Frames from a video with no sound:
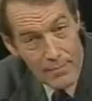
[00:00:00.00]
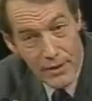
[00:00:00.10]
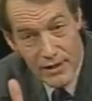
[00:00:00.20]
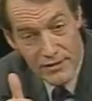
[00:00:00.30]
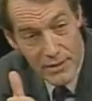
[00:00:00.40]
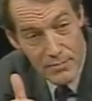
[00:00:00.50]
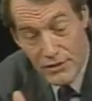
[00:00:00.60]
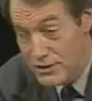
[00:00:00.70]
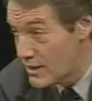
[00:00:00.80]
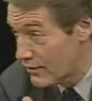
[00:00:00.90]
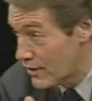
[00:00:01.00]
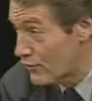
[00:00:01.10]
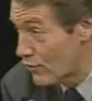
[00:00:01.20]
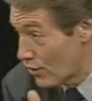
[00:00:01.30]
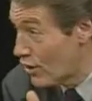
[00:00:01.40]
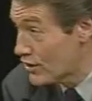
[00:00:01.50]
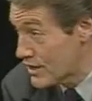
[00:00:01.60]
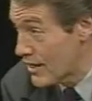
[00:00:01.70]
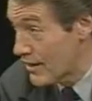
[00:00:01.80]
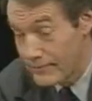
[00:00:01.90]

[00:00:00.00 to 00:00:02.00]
mind because they've been sitting there for a long time.